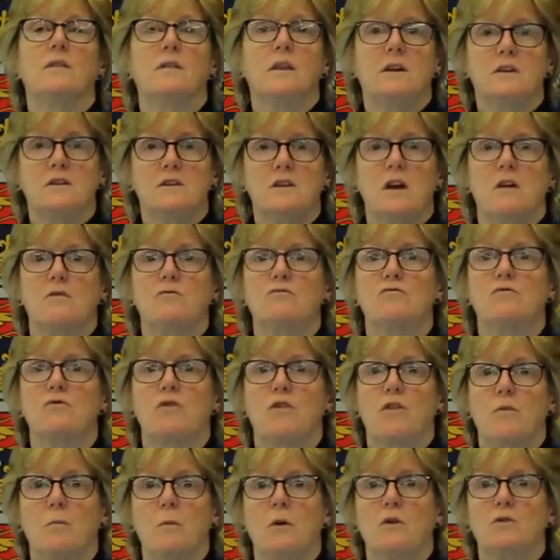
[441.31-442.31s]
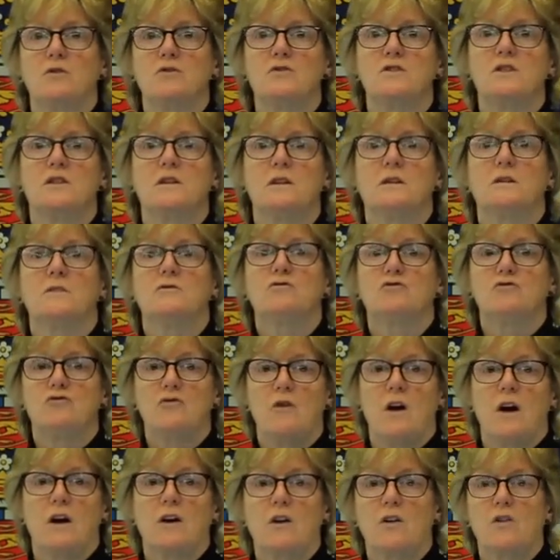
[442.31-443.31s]
that don't respond to
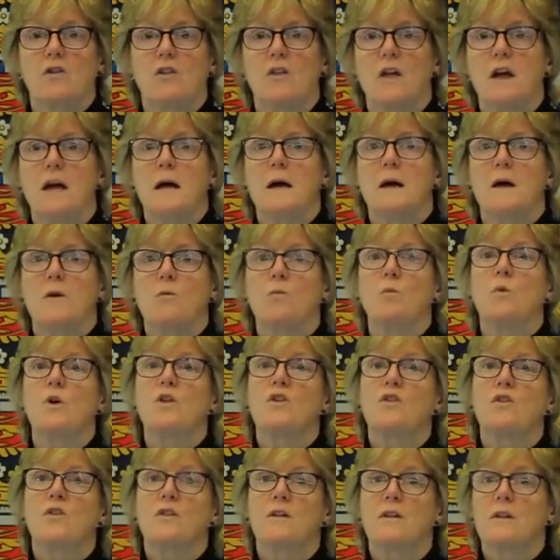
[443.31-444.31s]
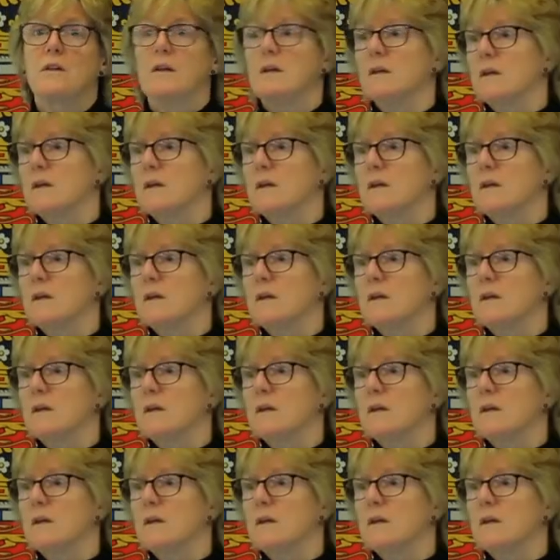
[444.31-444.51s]
drugs, which